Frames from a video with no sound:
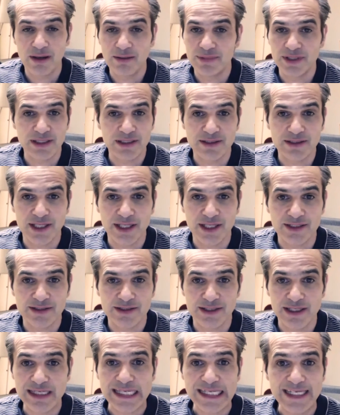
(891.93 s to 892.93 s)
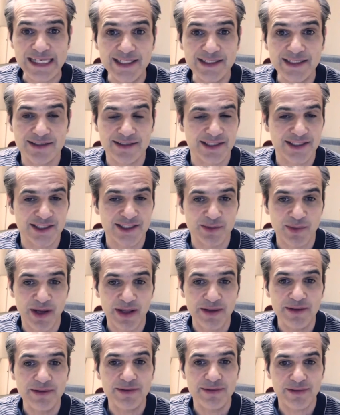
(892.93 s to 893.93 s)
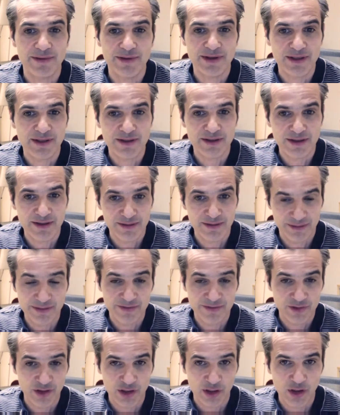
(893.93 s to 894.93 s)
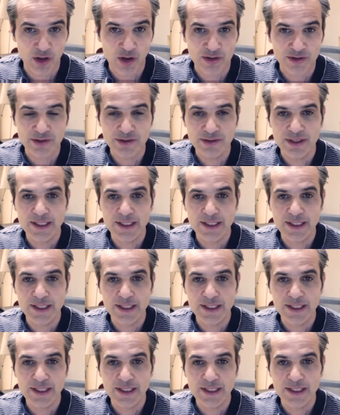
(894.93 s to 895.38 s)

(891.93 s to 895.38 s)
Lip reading: it'll take us at least 6 months, if not longer.